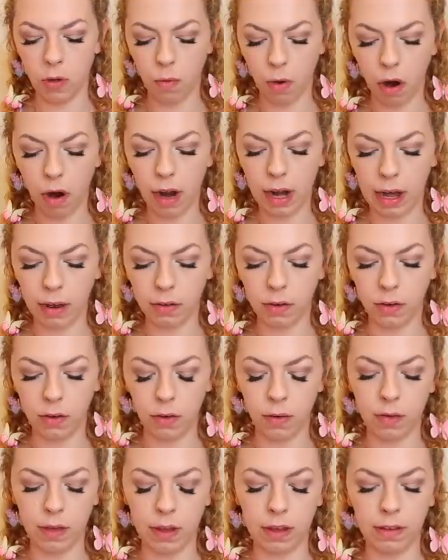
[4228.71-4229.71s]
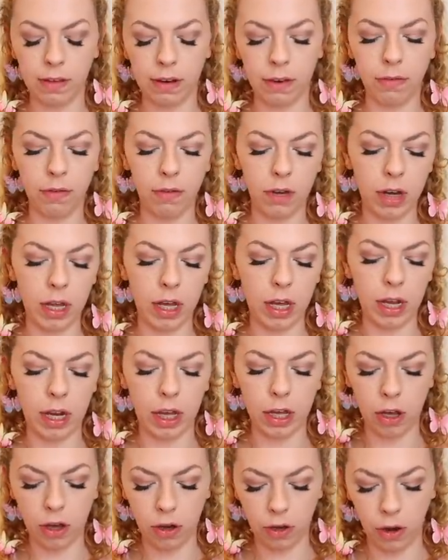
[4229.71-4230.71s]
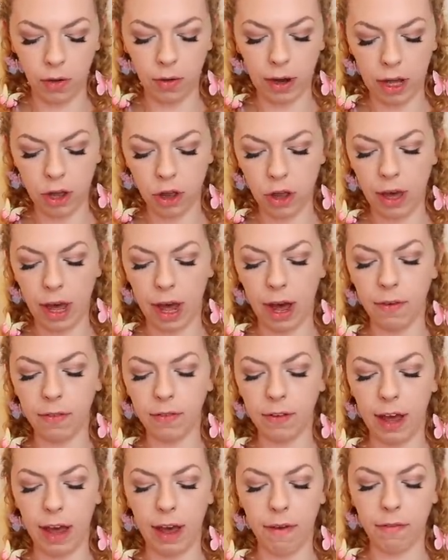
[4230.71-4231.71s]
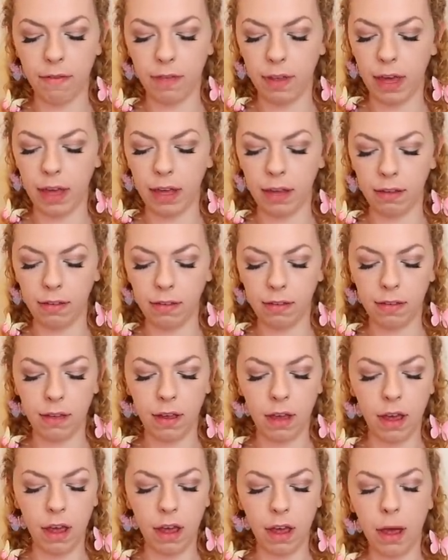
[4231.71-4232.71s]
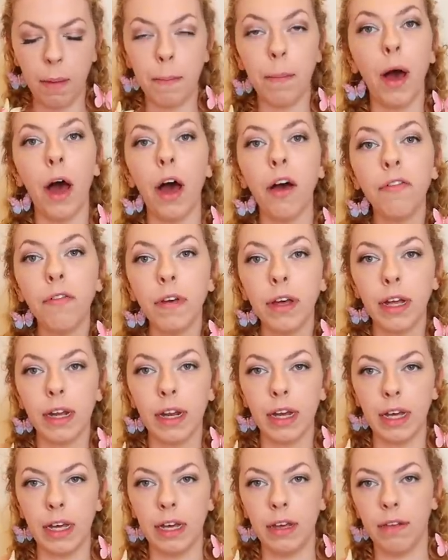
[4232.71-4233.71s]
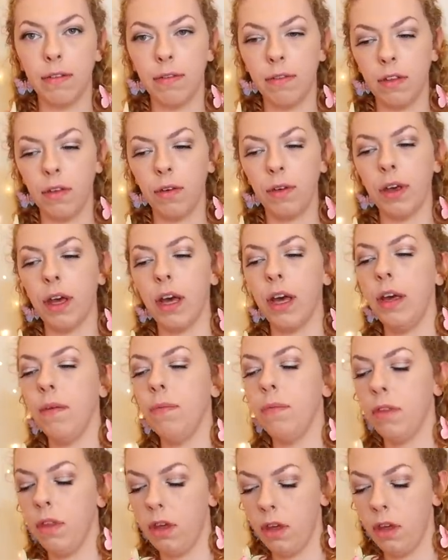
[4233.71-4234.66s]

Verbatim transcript: You are allowed to do things differently. Like, you don't actually have to have things perfectly. Okay.